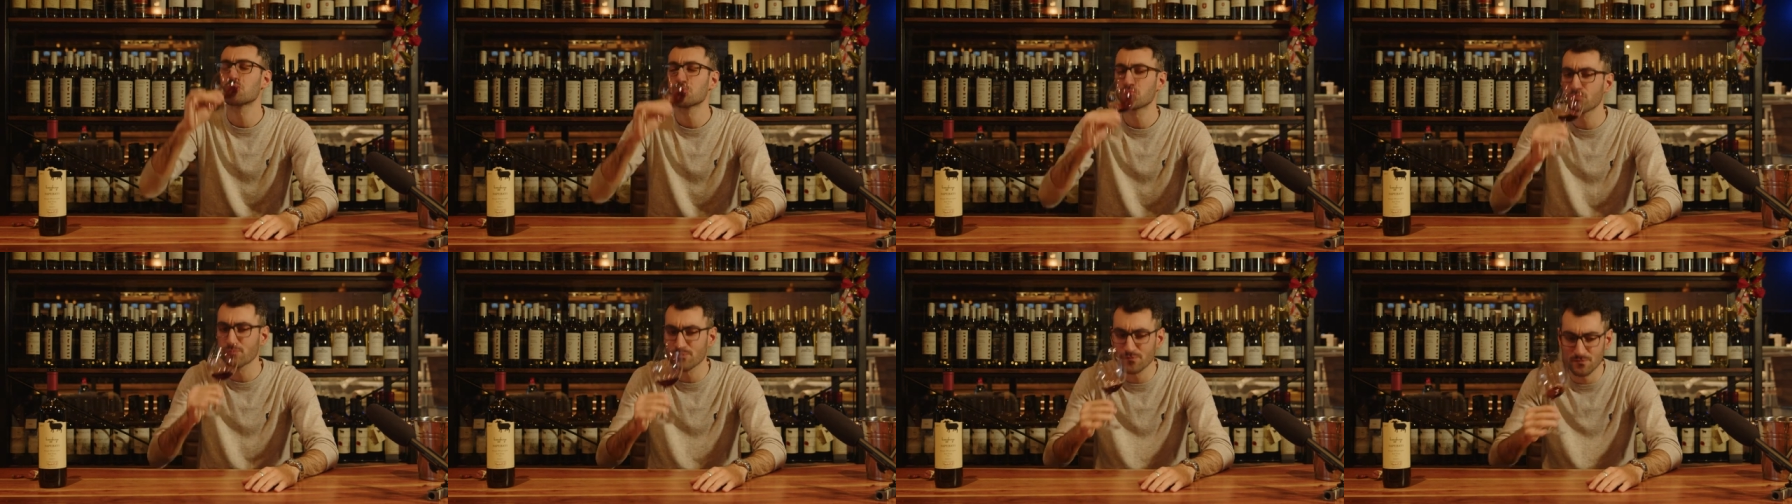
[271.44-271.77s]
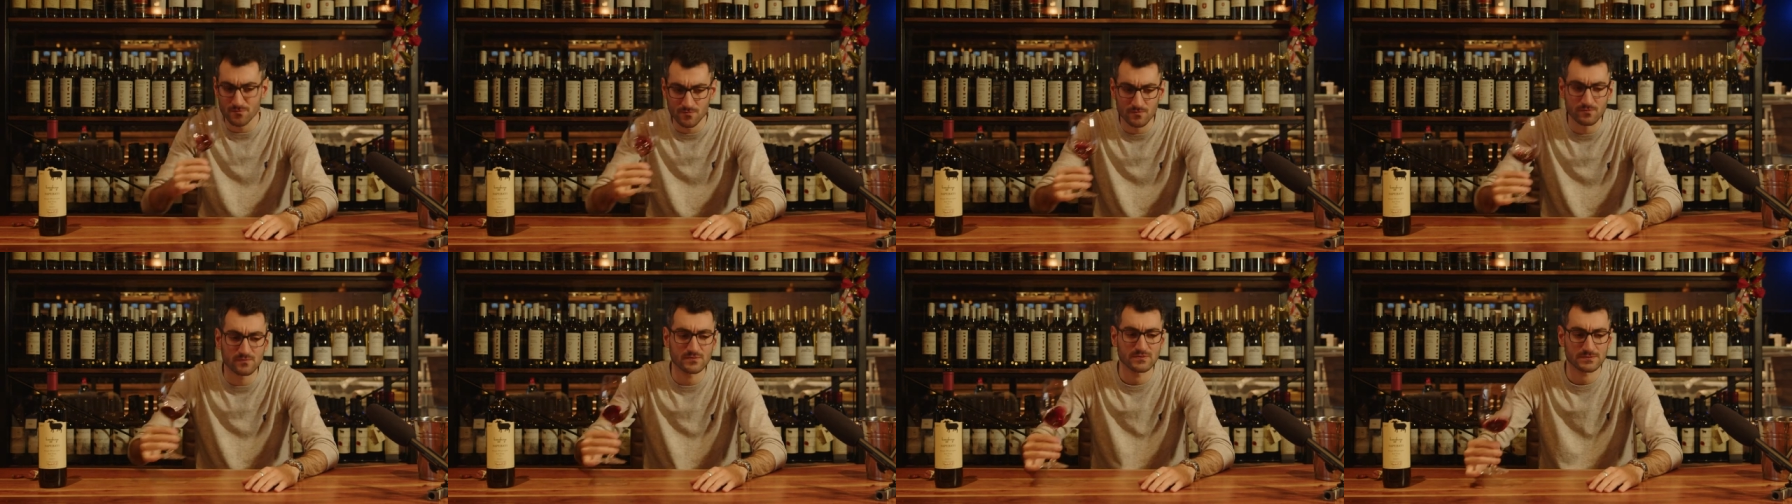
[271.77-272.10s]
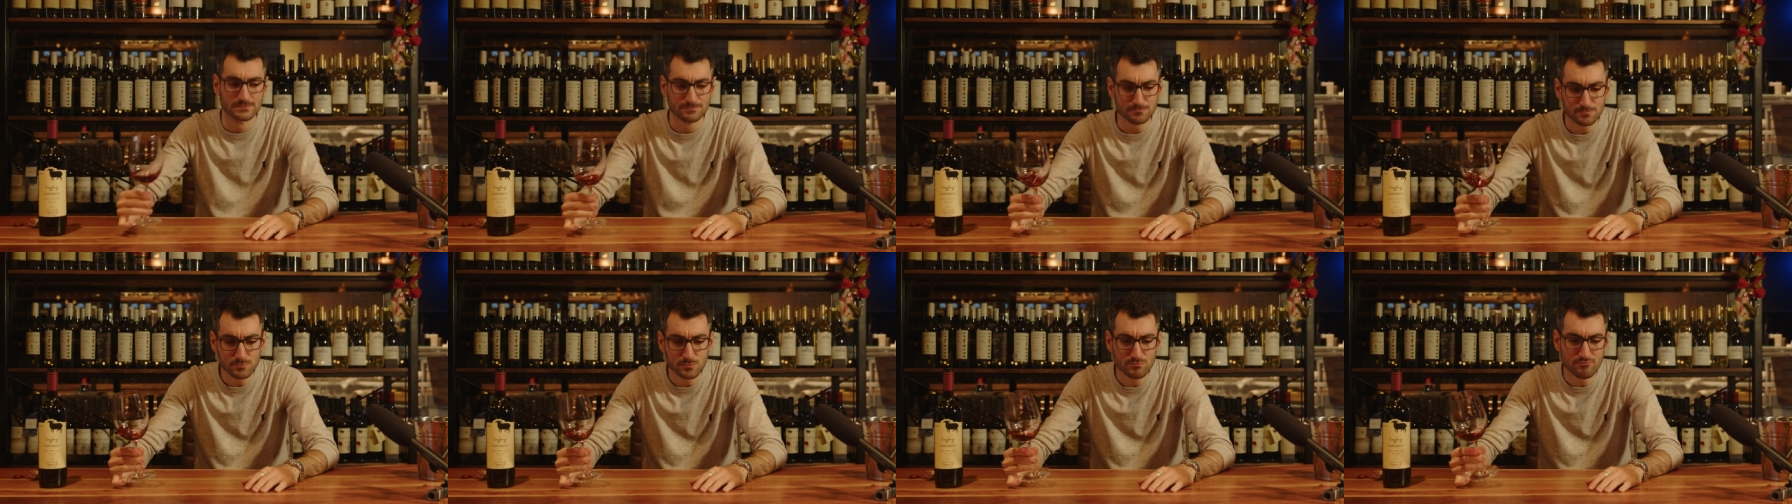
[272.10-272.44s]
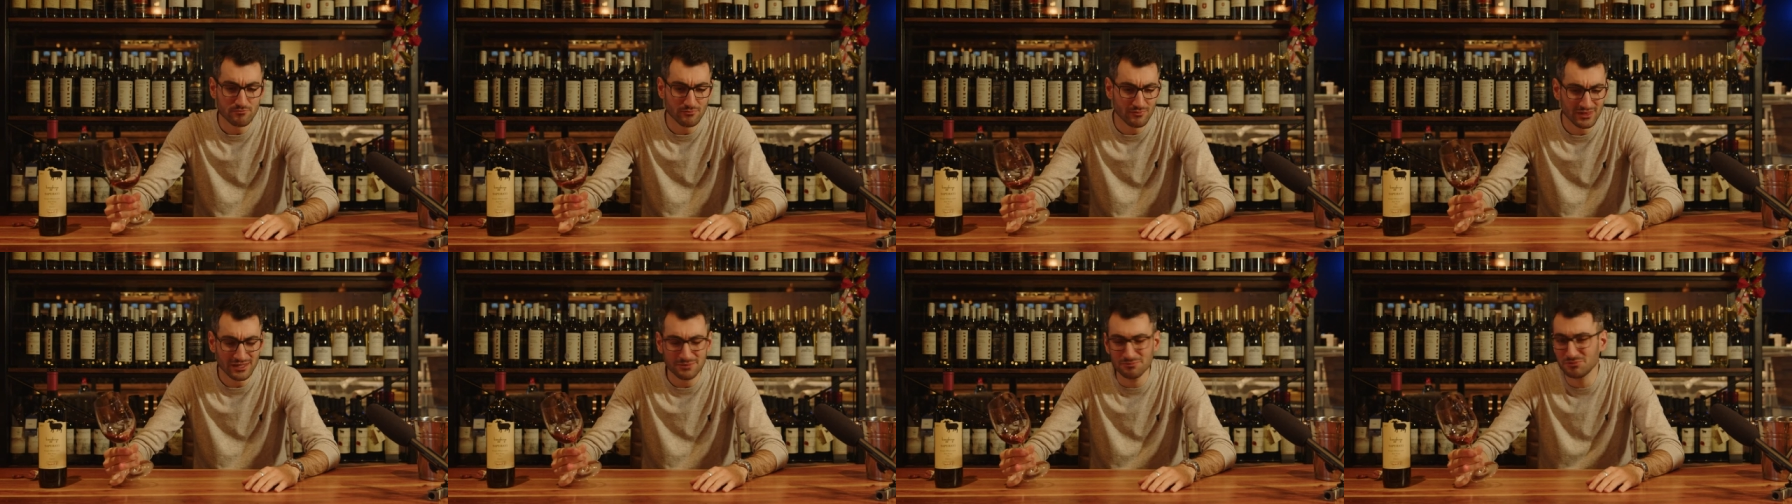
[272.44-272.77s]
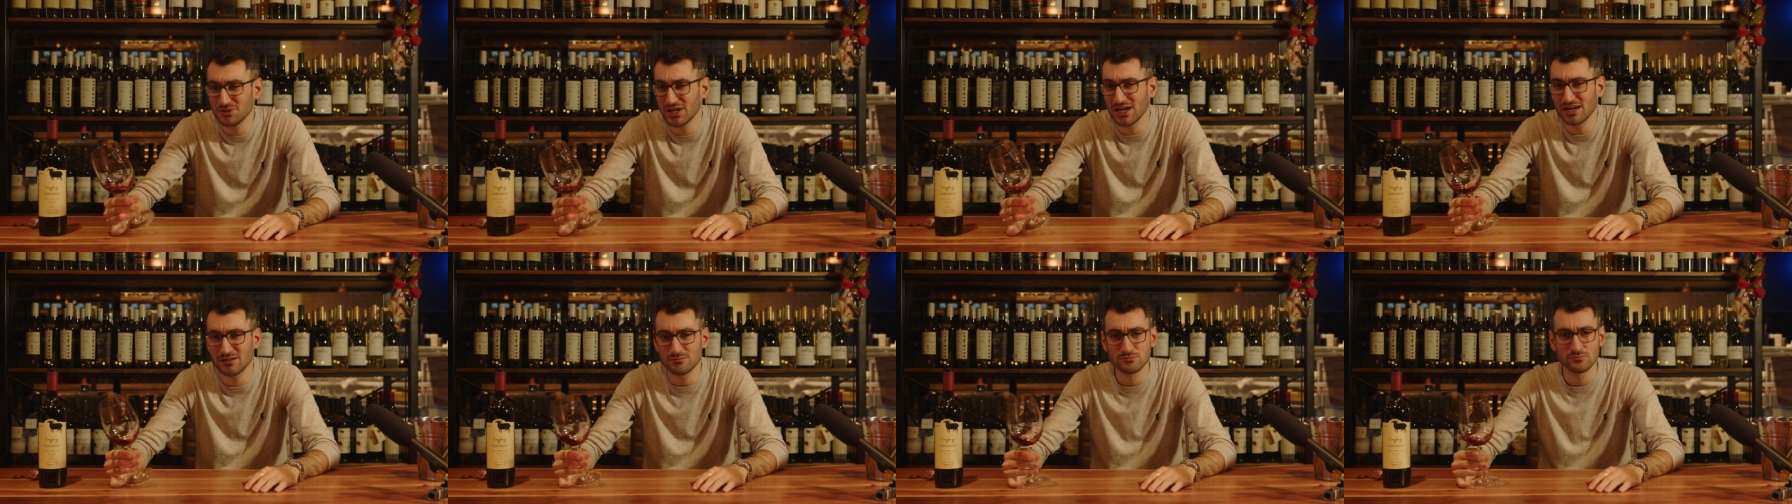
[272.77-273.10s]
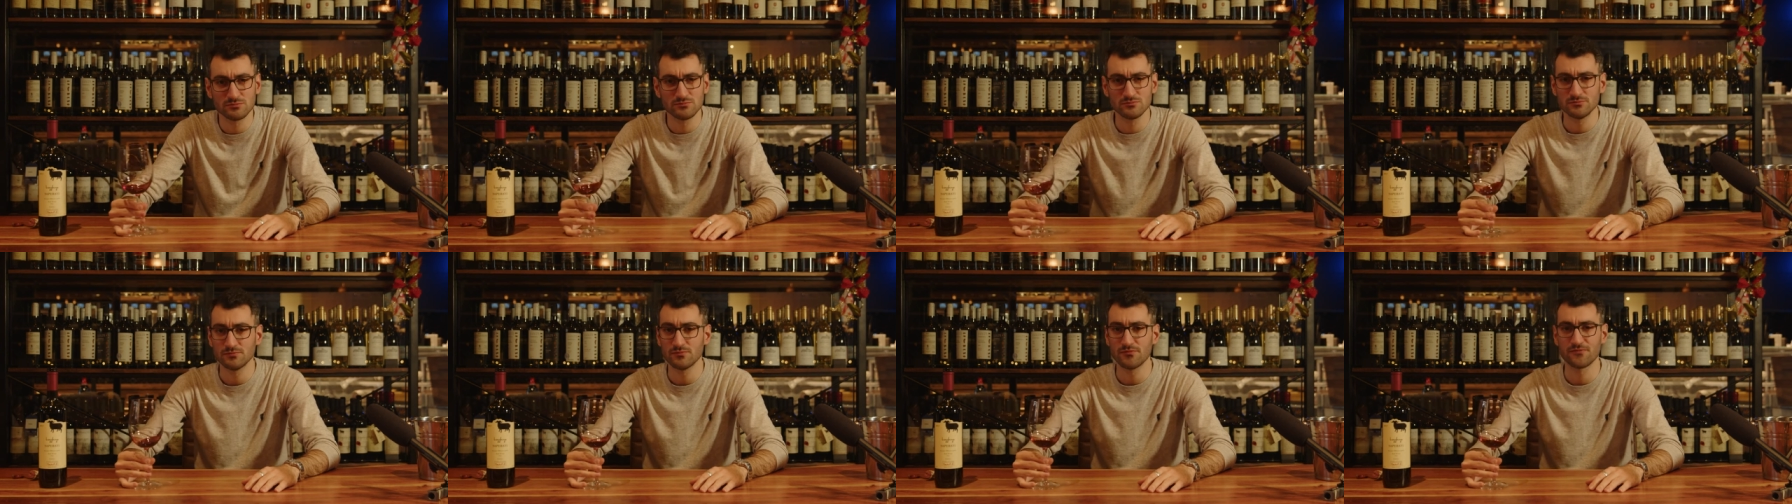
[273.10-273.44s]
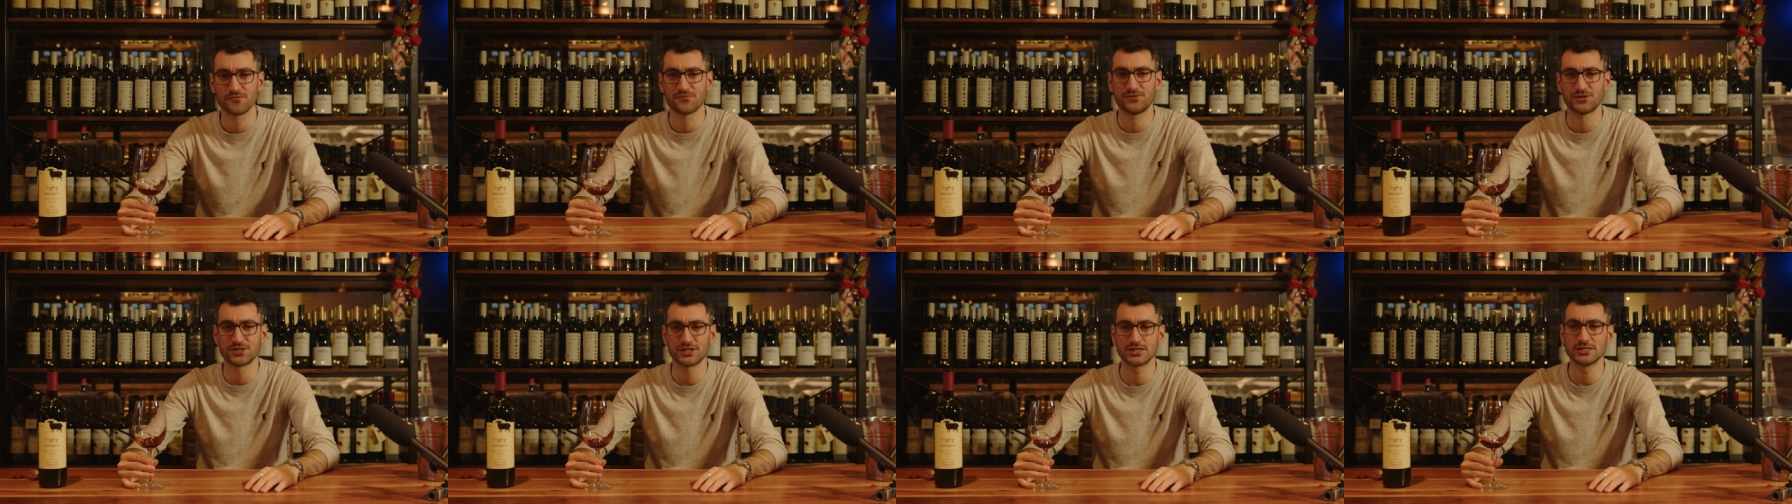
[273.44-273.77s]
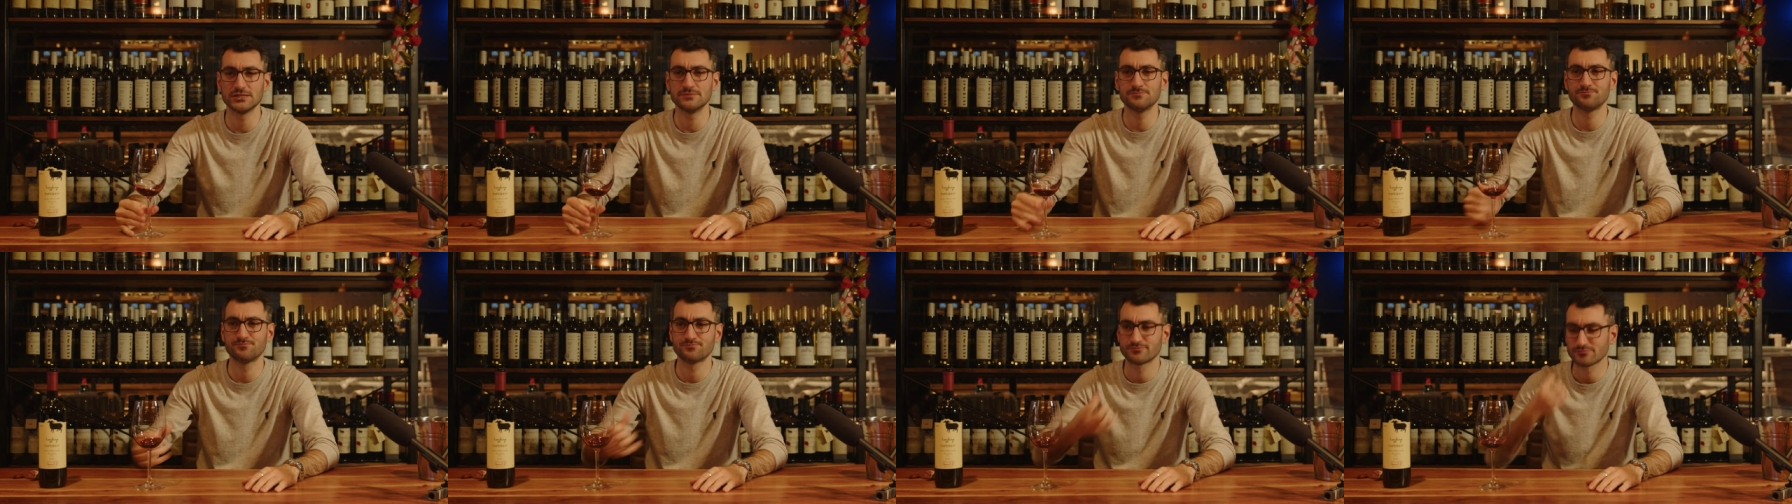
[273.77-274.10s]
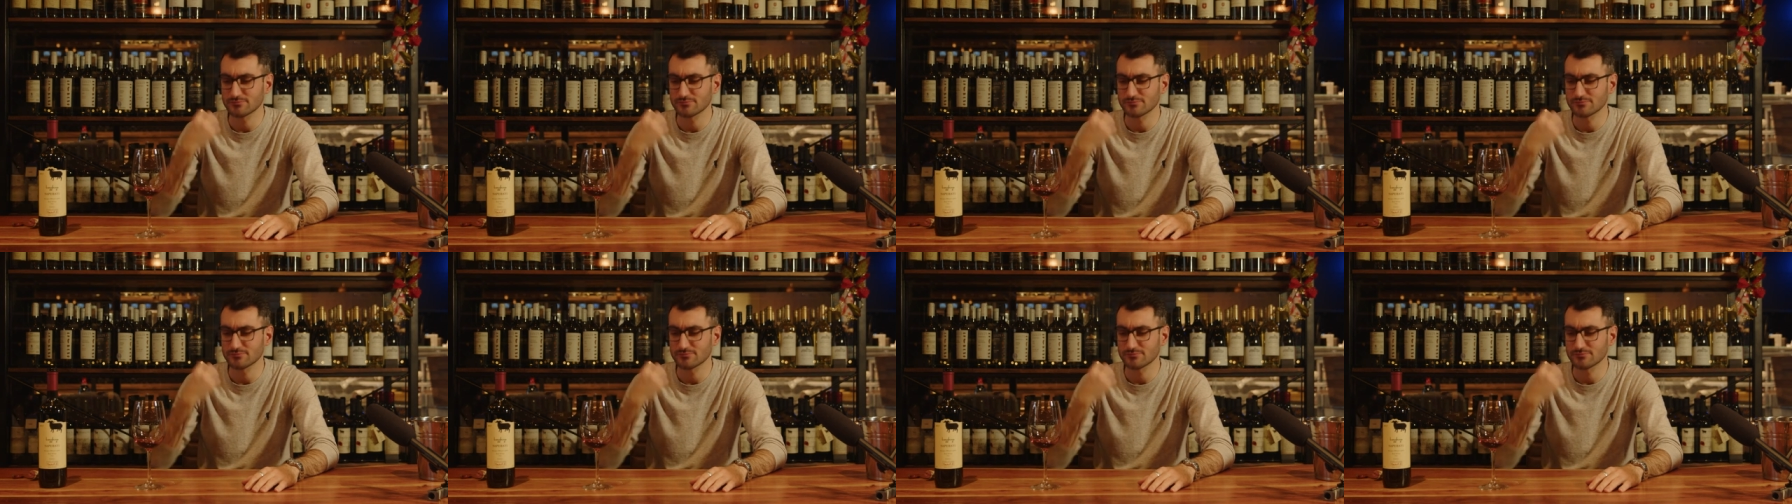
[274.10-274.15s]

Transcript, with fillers: Mm. Yeah, very